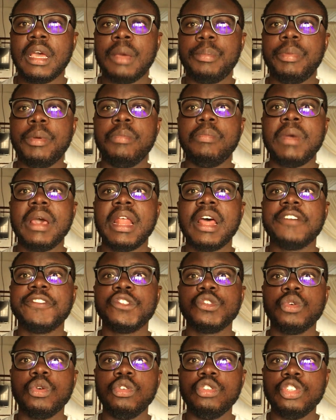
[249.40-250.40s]
People might have
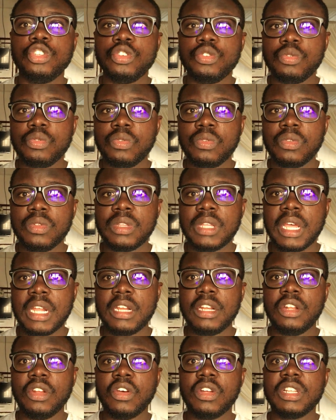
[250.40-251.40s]
told you that the
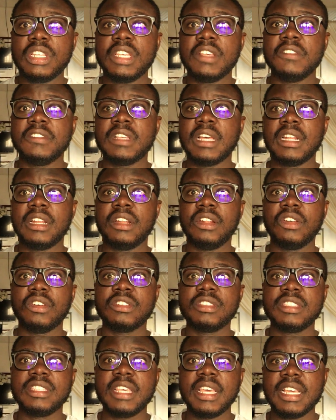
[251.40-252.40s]
Lord gives and the
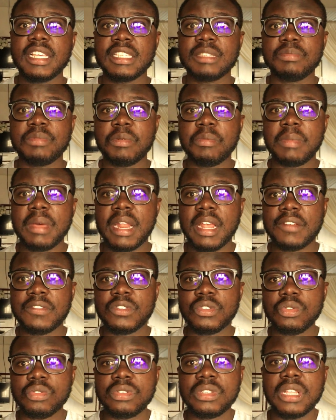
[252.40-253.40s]
Lord takes. People might have
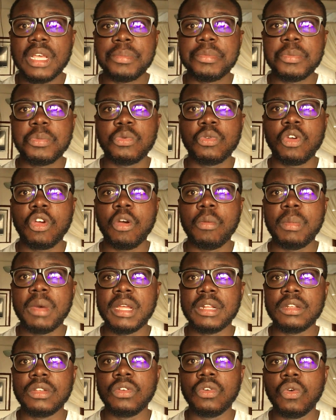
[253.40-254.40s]
told you that people come
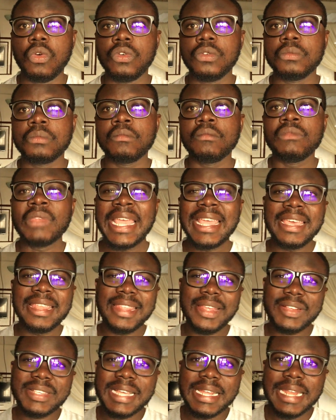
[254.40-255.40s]
and go.
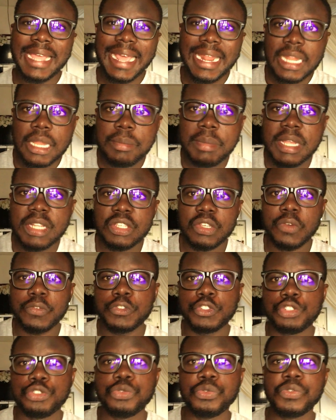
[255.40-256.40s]
There is an element of
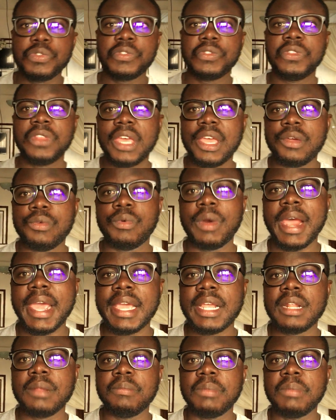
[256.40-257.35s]
truth there, right?